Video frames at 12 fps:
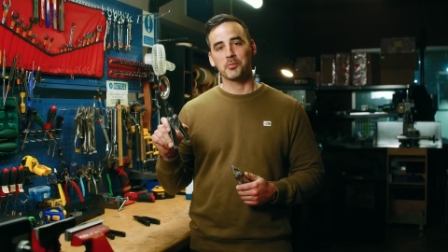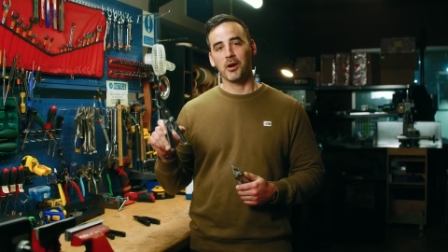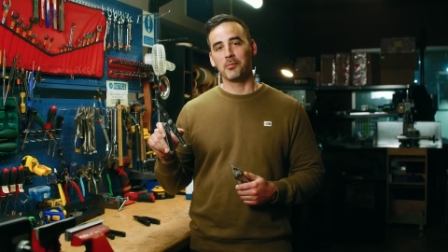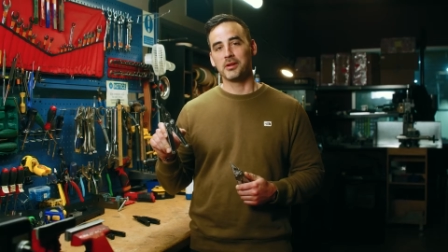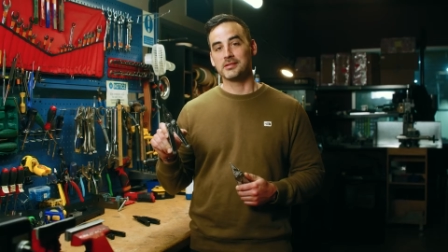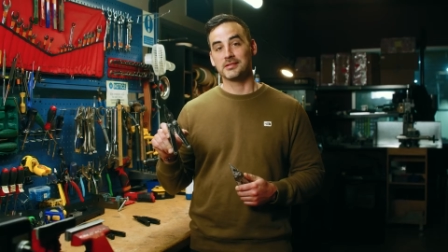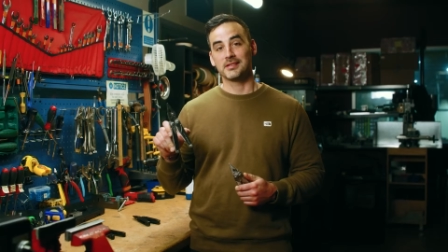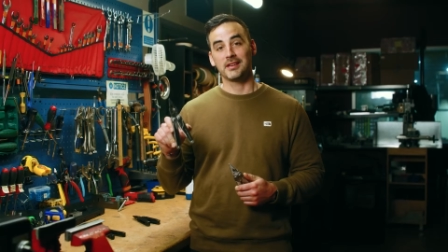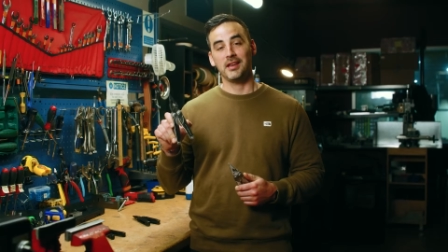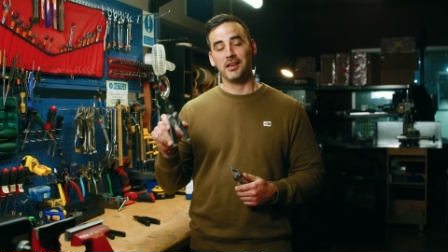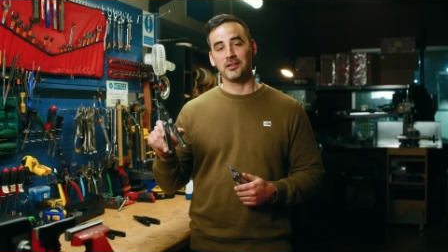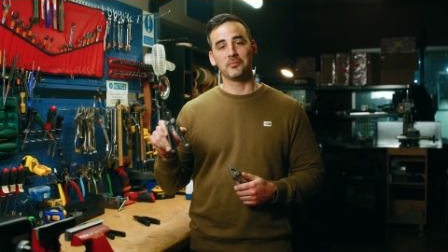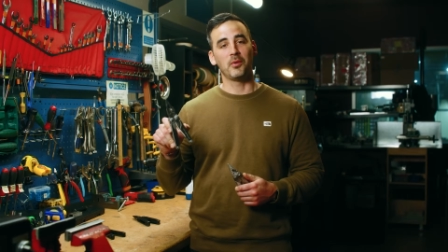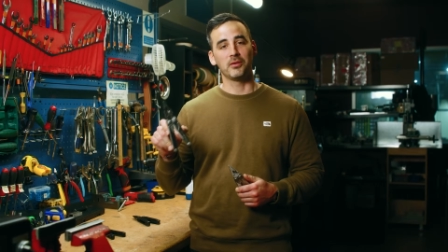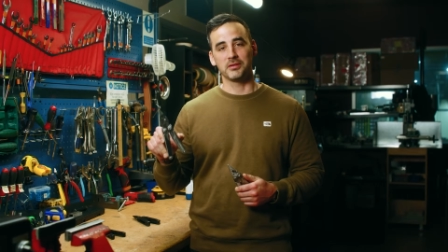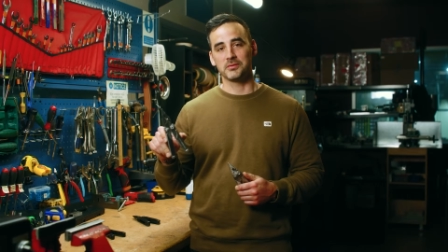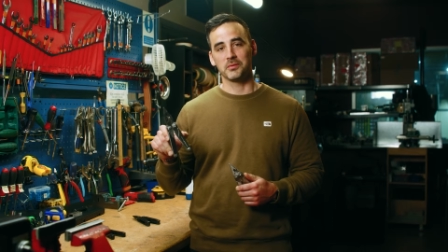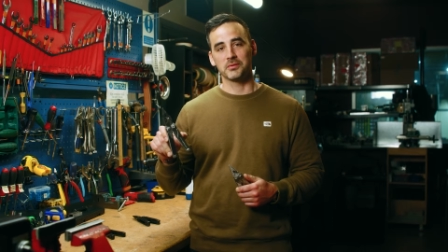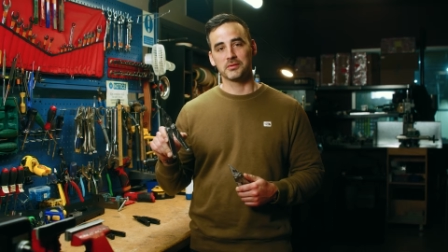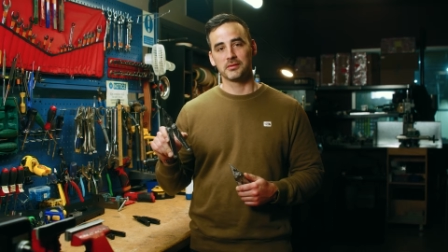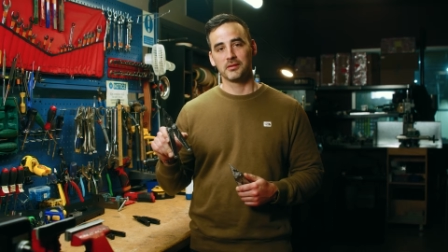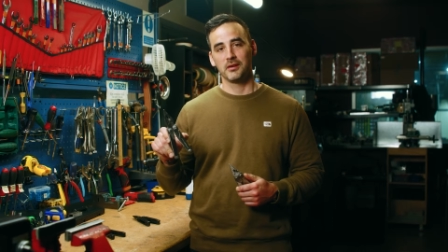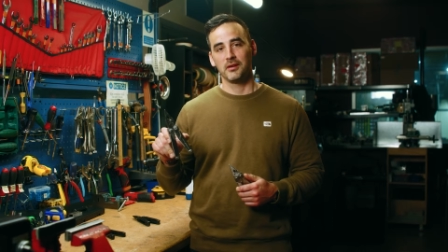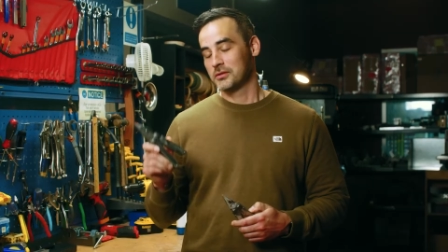prominence as the king of multi-tools.
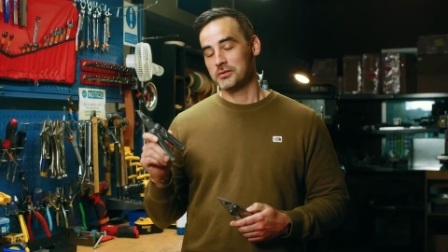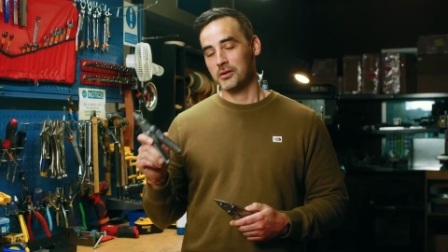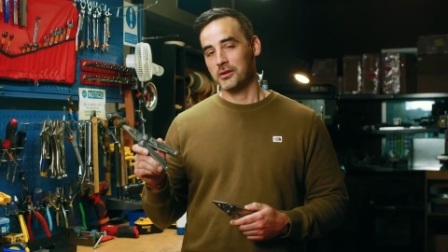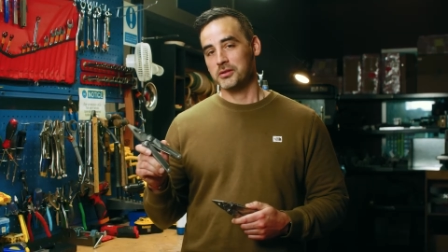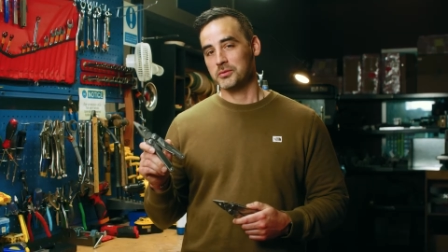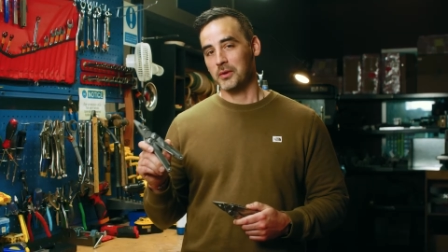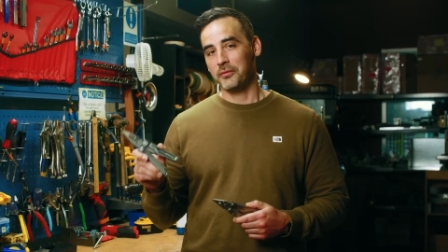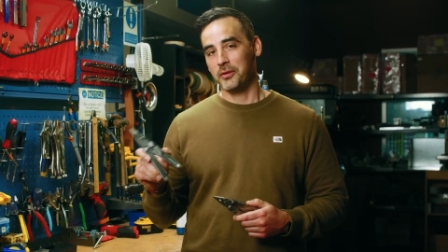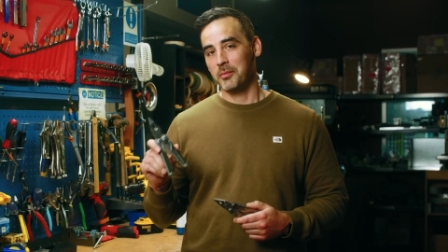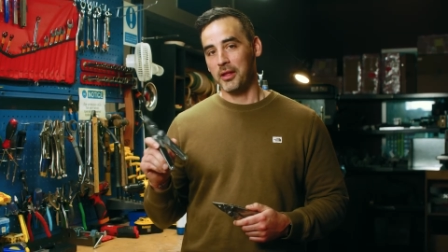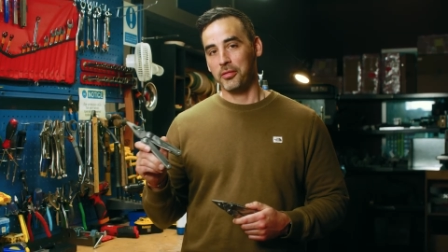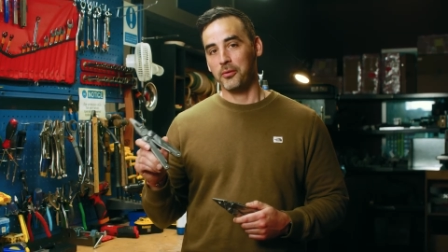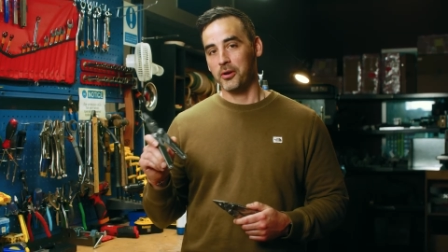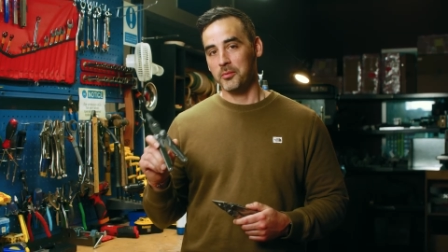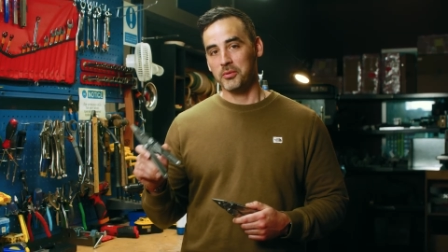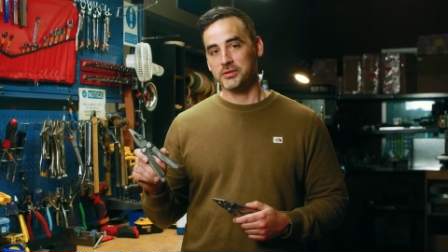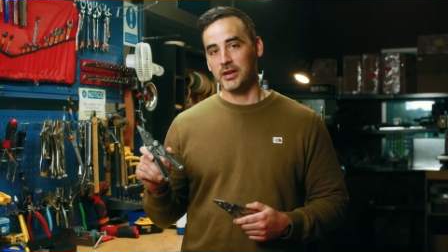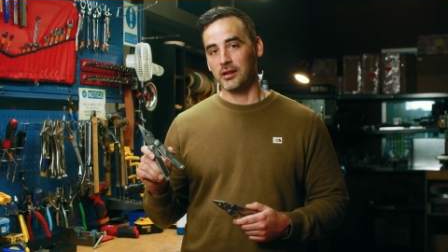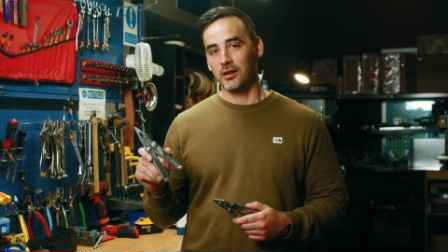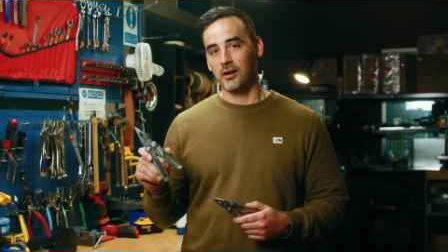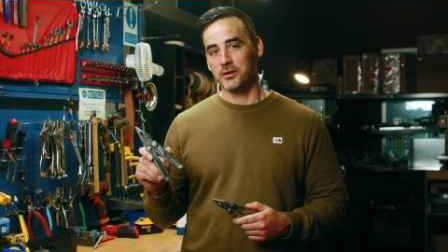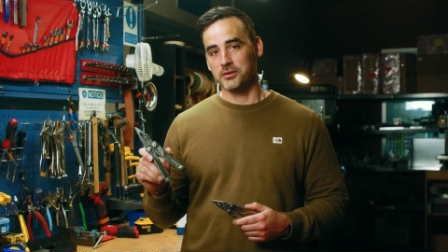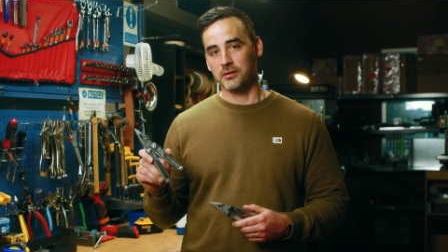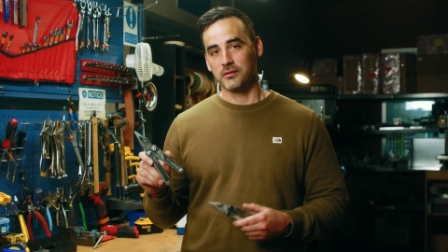Surge is roughly about 30%
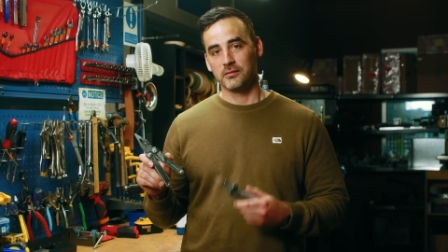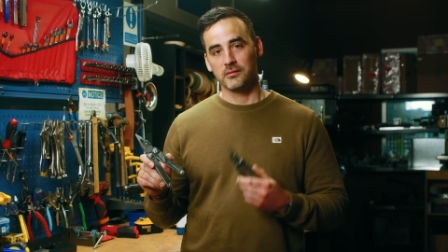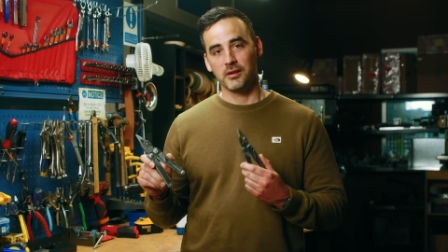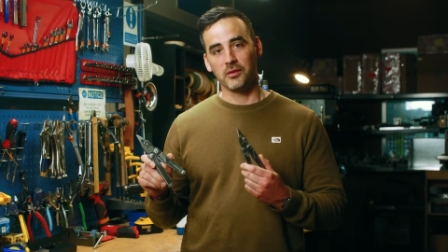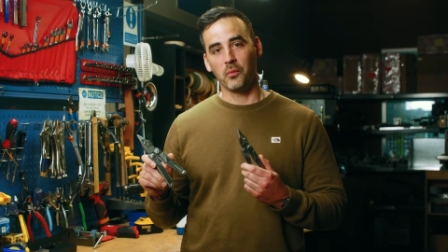larger than the